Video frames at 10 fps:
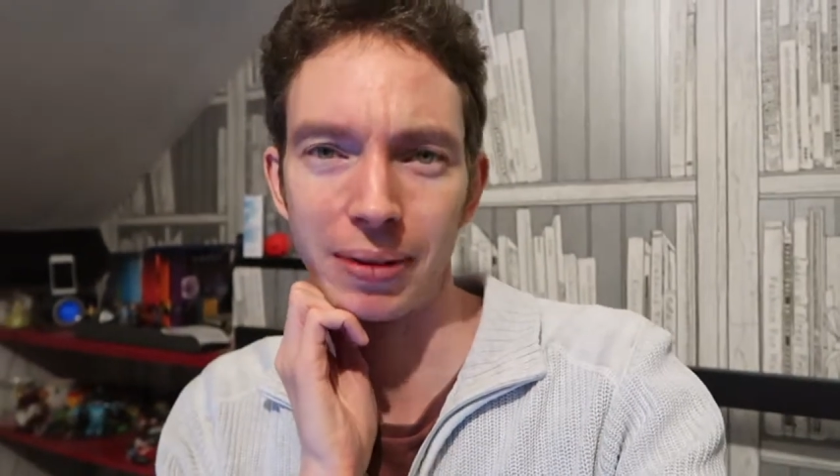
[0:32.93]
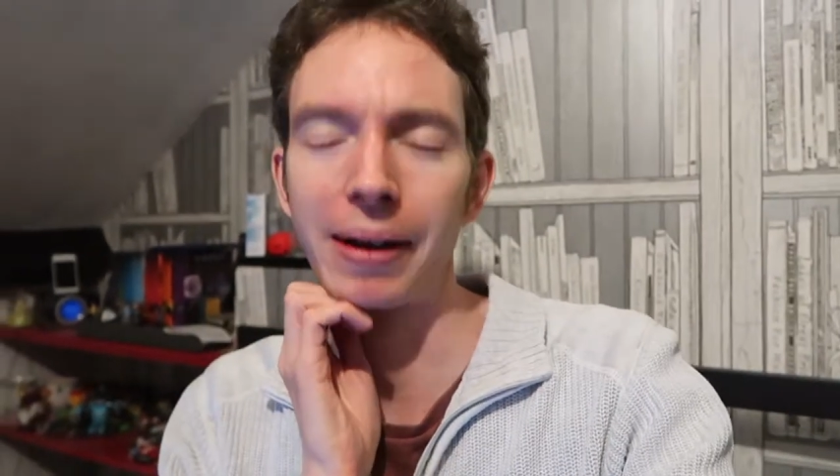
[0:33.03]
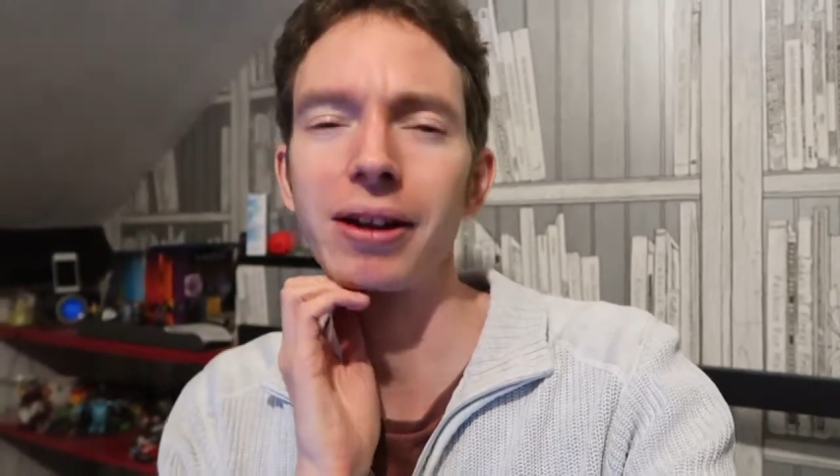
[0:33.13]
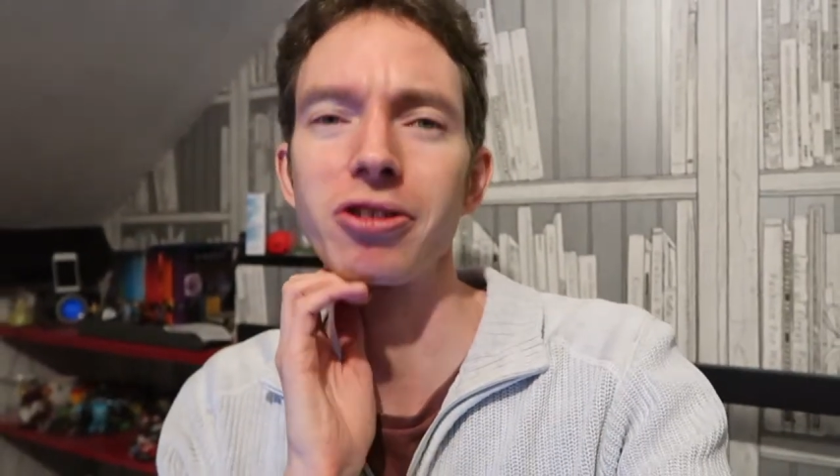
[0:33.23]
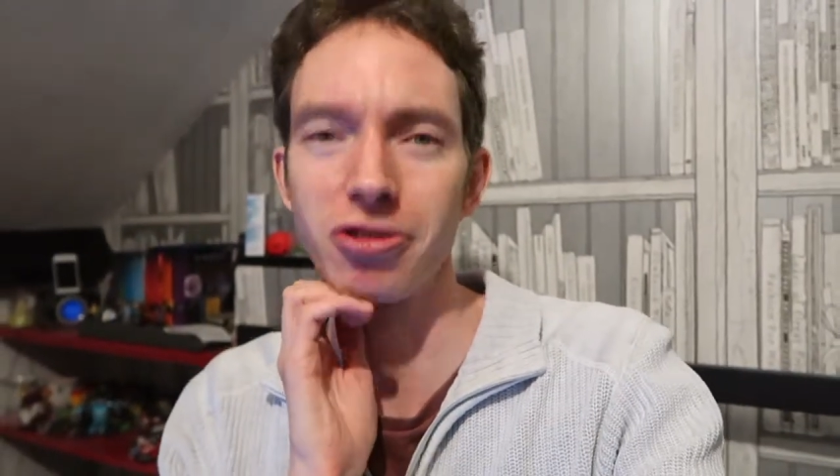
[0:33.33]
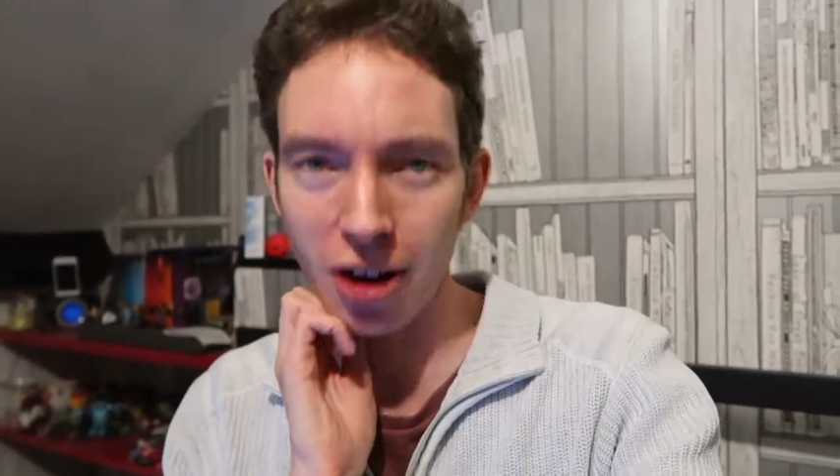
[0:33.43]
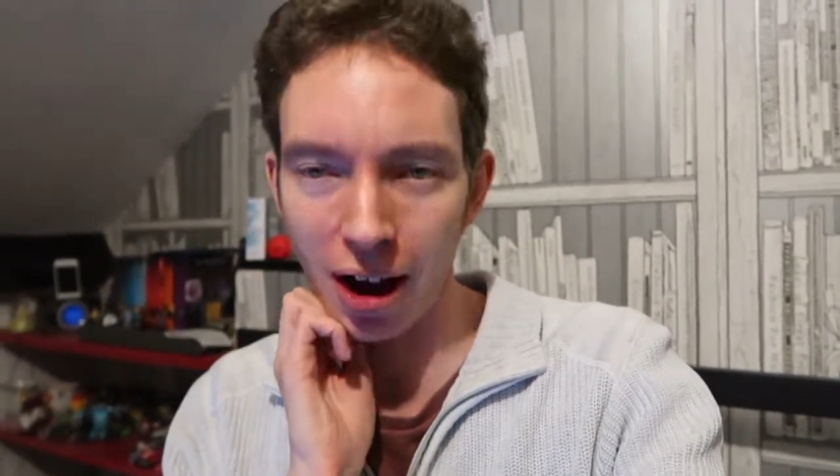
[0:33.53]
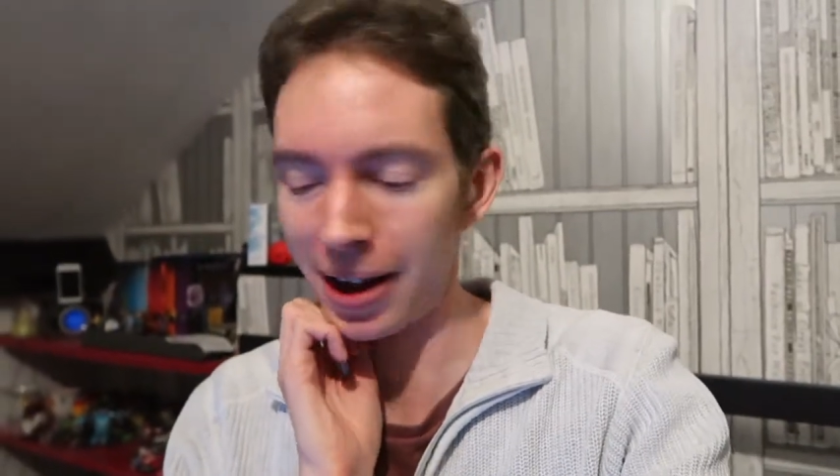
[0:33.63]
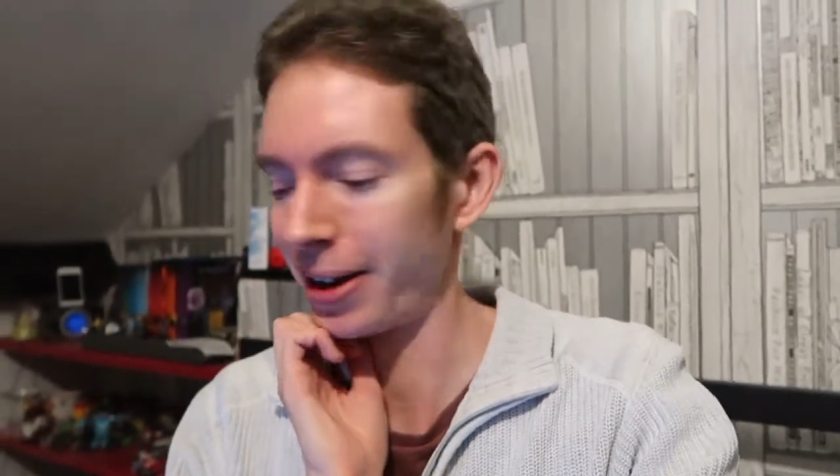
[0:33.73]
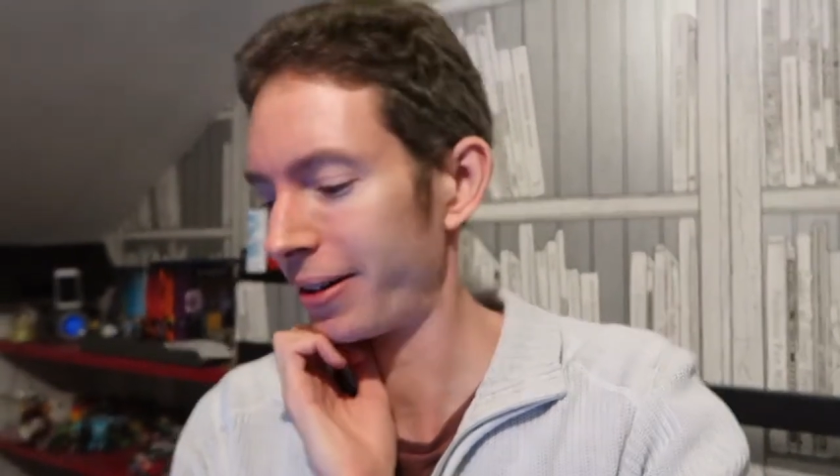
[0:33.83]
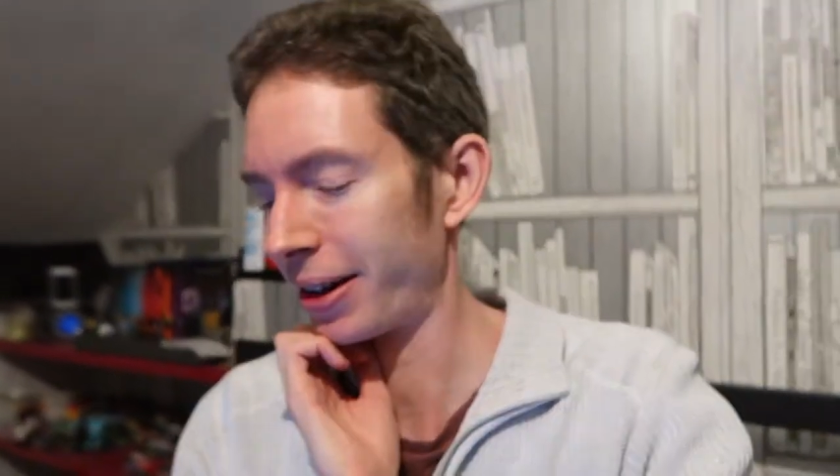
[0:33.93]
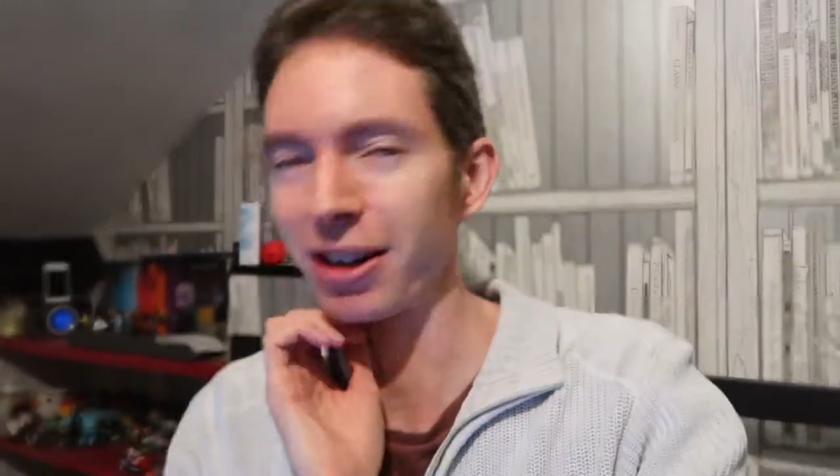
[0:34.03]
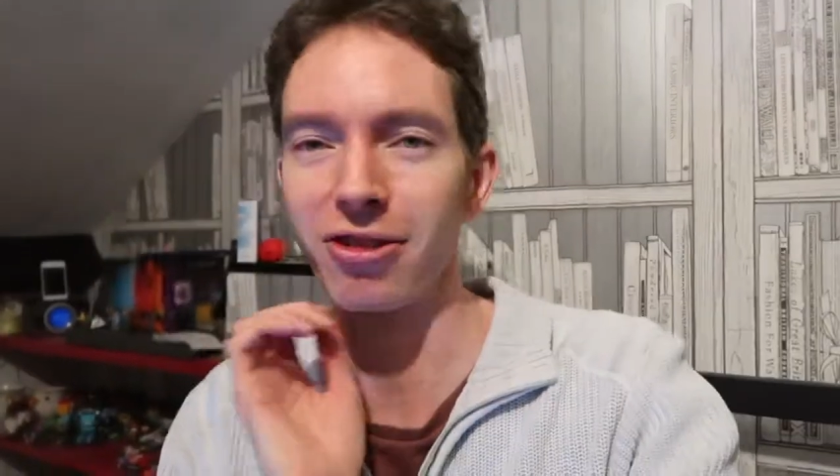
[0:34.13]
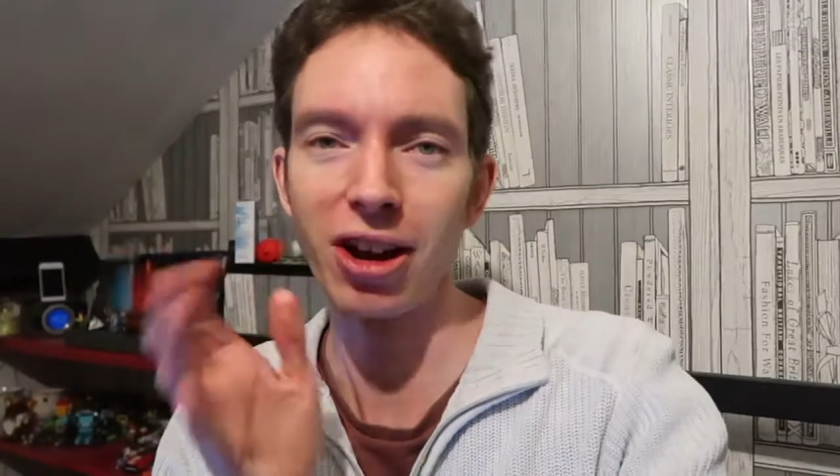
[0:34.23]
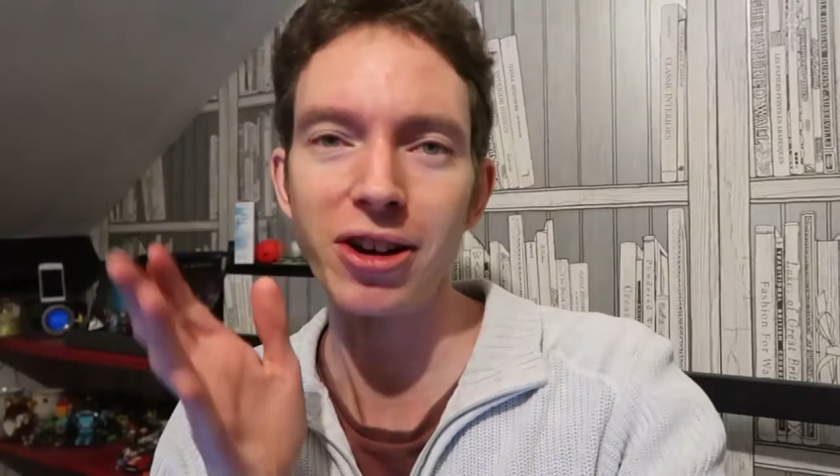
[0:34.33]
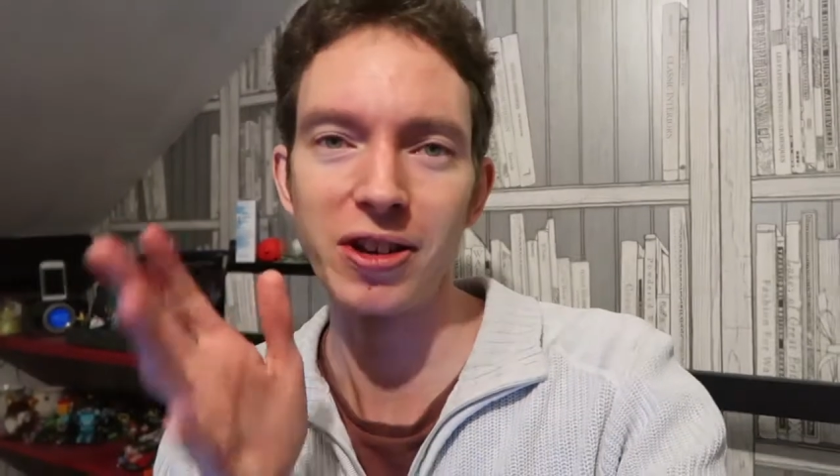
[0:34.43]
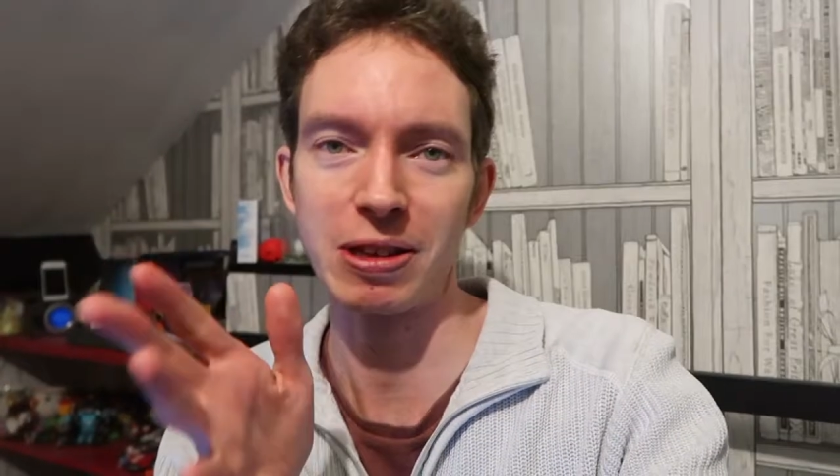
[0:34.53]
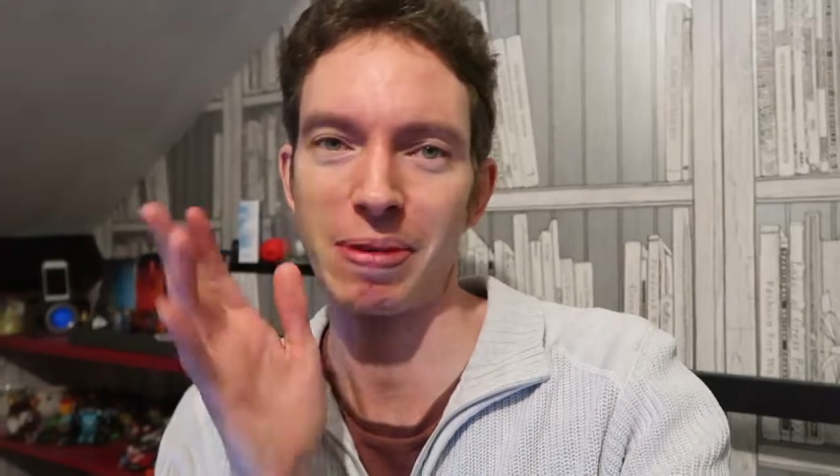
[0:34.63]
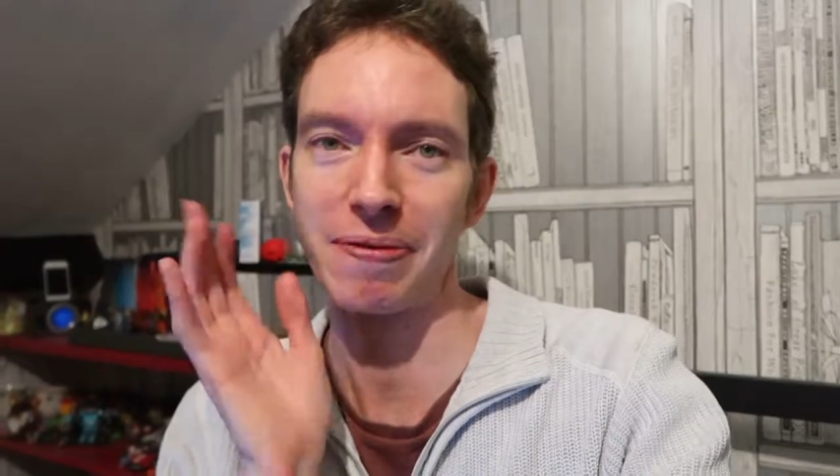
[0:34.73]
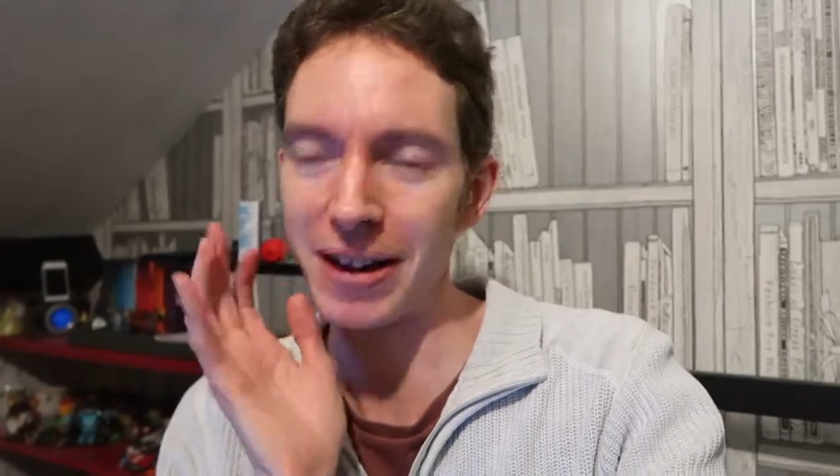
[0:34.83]
I'm going to try and do
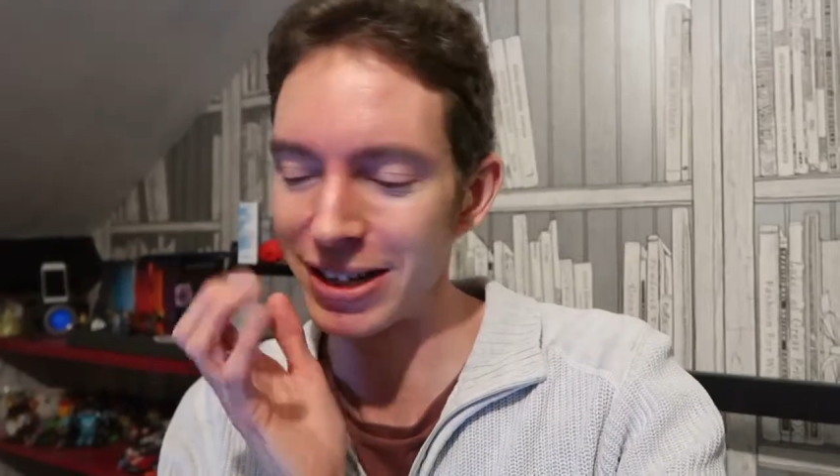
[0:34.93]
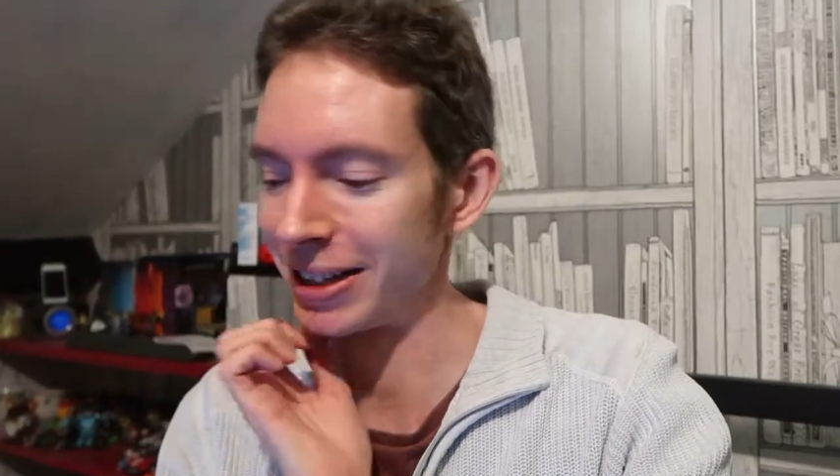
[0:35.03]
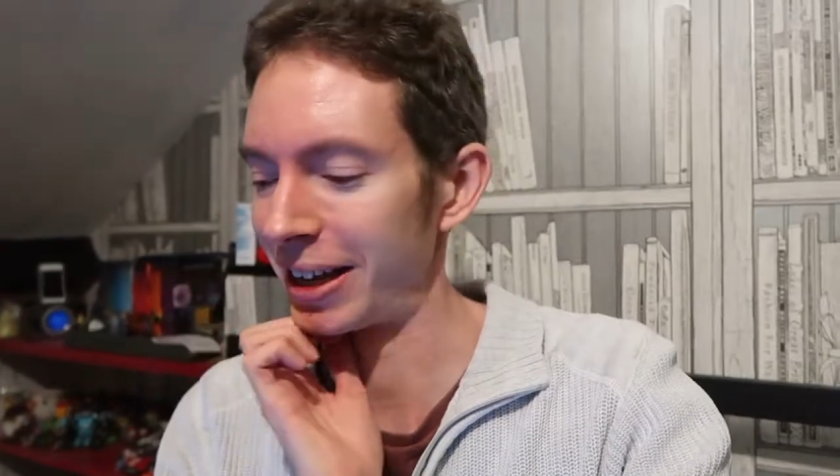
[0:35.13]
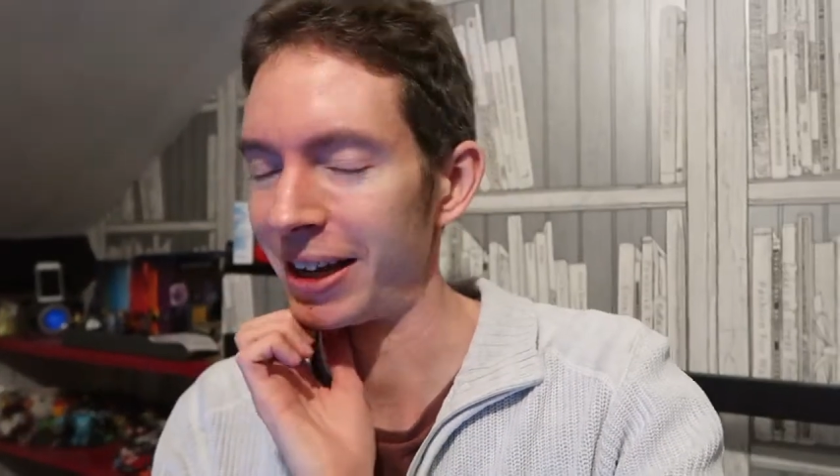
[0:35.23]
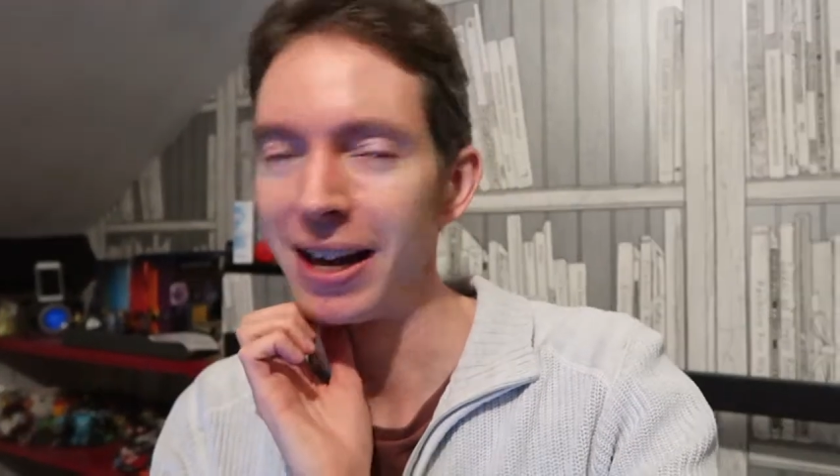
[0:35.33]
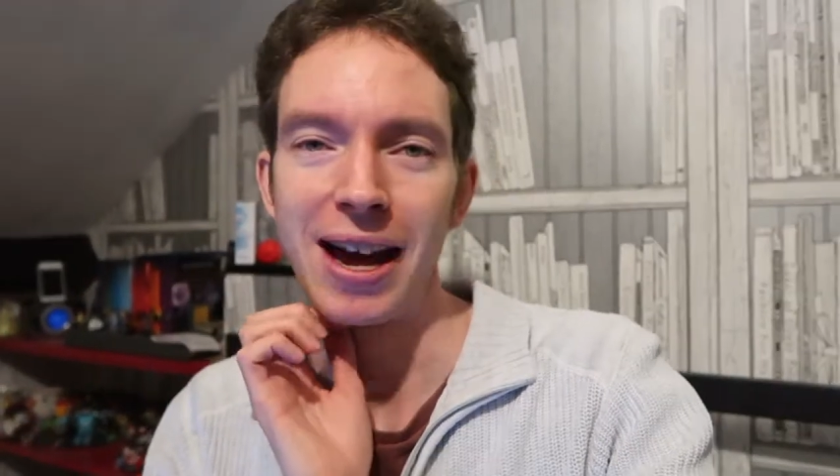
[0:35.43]
this professionally,